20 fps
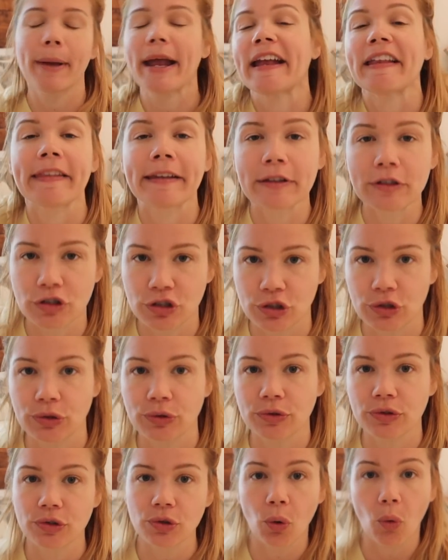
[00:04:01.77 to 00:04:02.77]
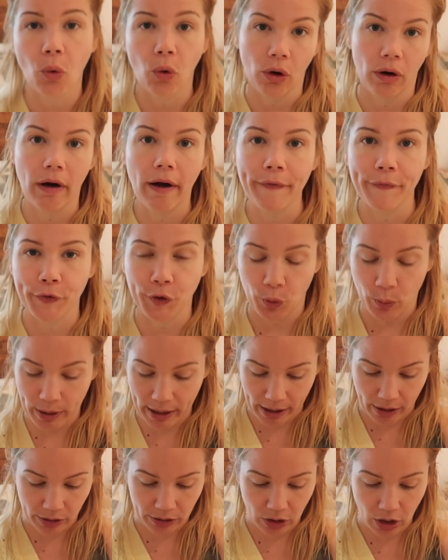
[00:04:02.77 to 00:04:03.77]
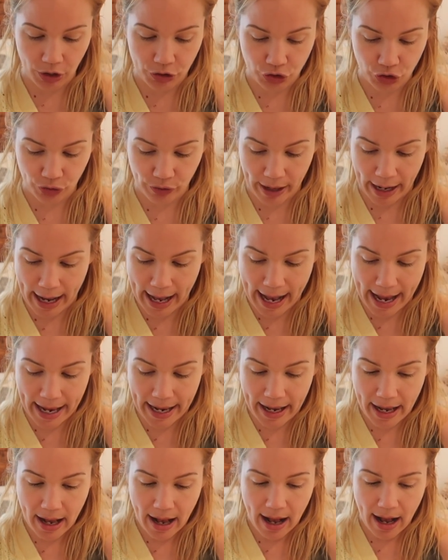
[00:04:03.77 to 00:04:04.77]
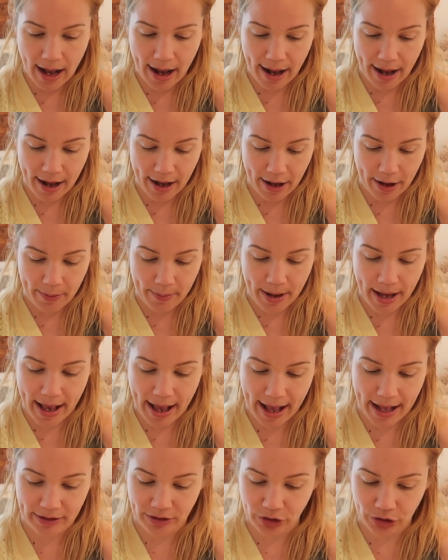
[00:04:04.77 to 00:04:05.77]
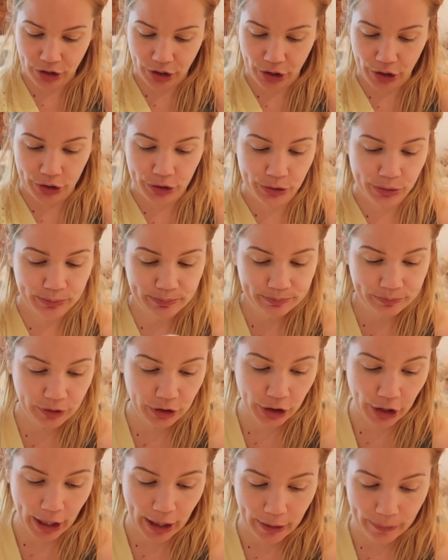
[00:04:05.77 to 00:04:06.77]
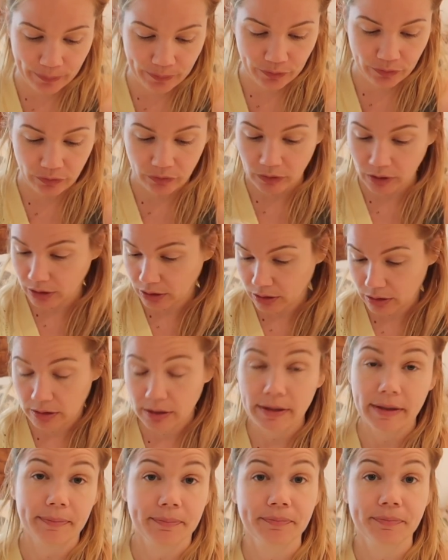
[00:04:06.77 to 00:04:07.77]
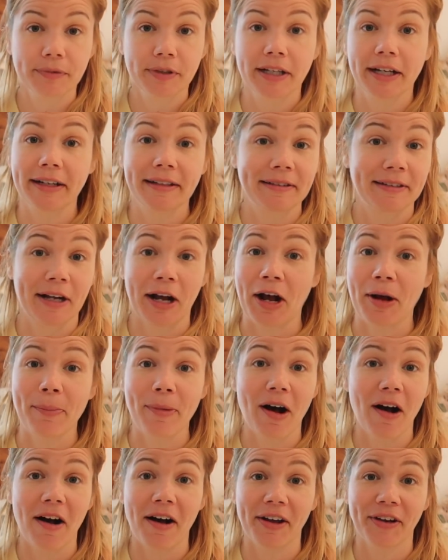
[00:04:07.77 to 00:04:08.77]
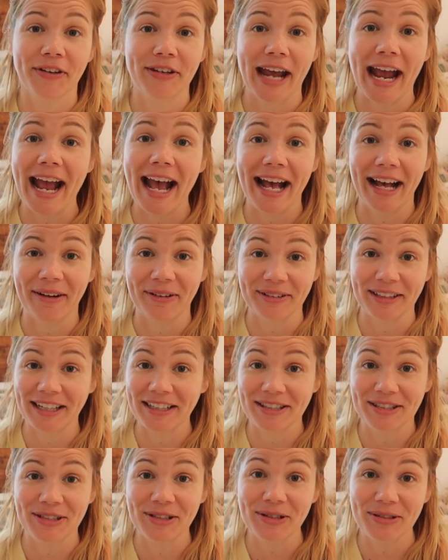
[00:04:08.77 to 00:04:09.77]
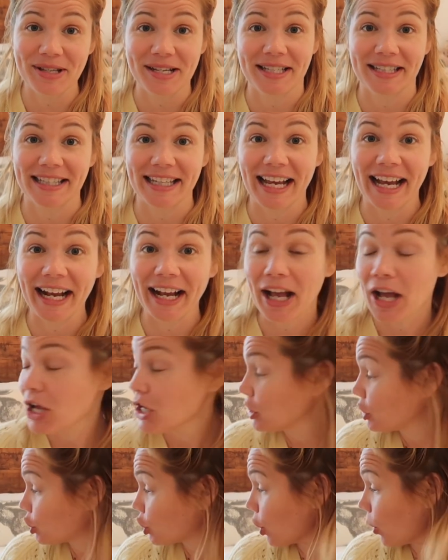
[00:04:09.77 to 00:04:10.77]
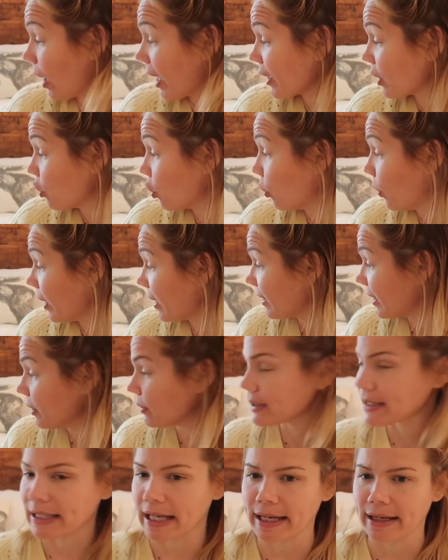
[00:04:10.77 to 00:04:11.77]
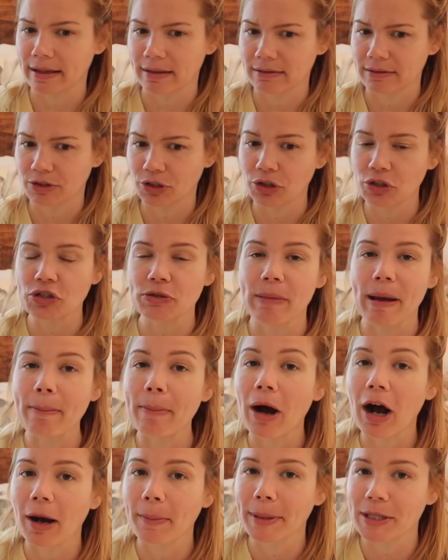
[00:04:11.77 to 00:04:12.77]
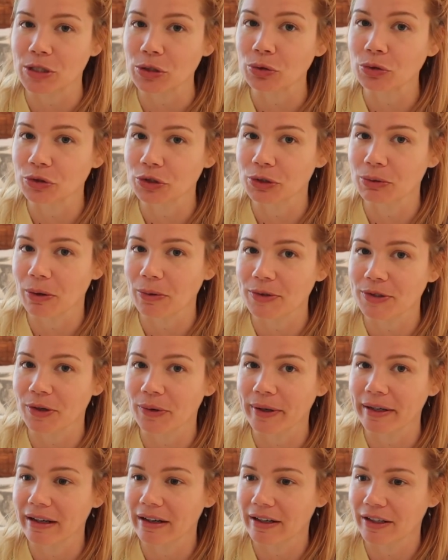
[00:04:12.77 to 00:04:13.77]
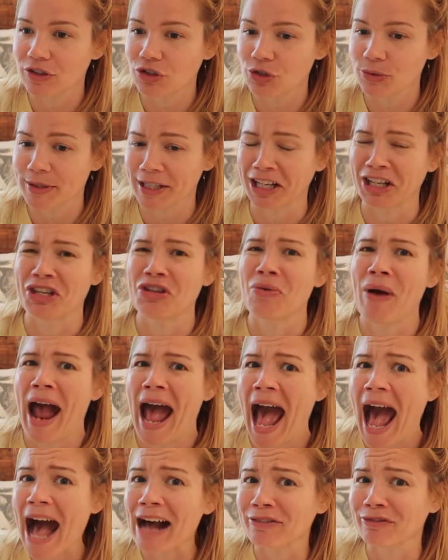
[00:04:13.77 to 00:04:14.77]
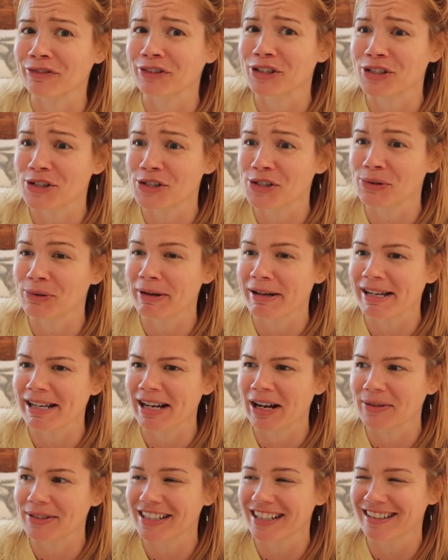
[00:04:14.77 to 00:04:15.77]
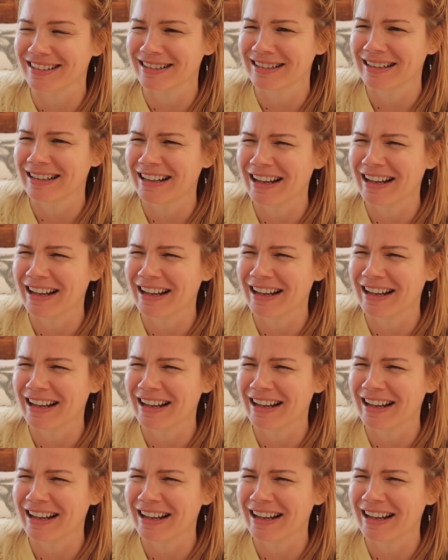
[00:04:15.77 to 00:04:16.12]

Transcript: bathing suits or underwear lingerie. Um, and so, you know, come on down, let's do this thing. So I quickly was like, turned to my mom and told her what was going on. And she was like, you have to do it. And I was like,